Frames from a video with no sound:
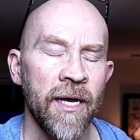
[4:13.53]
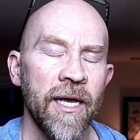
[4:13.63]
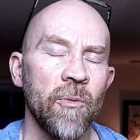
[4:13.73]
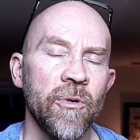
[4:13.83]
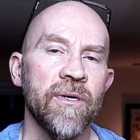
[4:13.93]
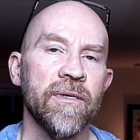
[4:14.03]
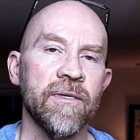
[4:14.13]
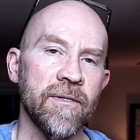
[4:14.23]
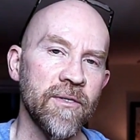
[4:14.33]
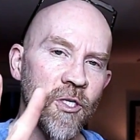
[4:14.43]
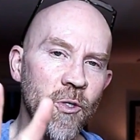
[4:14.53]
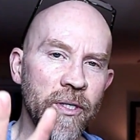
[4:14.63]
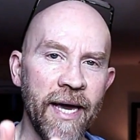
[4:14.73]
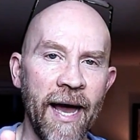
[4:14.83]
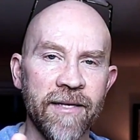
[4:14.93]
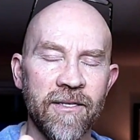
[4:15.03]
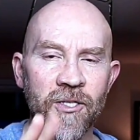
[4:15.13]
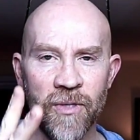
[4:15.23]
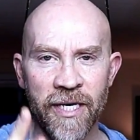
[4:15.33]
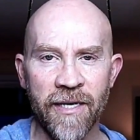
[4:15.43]
and we were two
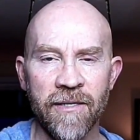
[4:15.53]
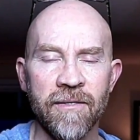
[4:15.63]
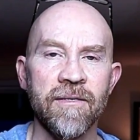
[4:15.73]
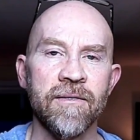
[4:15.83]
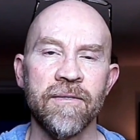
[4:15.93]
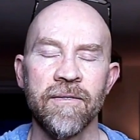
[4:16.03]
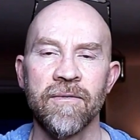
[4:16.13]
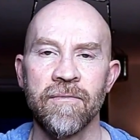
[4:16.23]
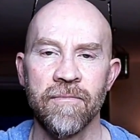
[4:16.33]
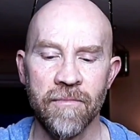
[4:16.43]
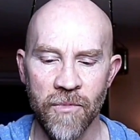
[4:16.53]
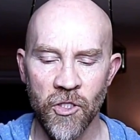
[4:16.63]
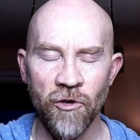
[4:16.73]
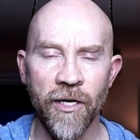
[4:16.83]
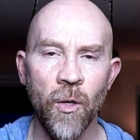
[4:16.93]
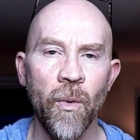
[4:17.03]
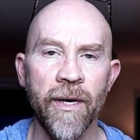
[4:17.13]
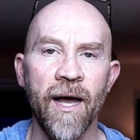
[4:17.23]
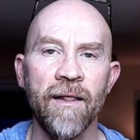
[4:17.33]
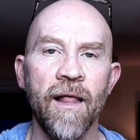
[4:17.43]
kittens, trying to
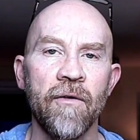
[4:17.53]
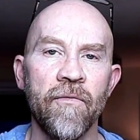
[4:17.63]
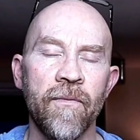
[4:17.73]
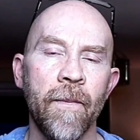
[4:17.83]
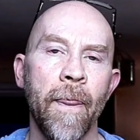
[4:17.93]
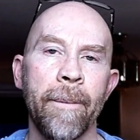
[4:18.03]
win our love.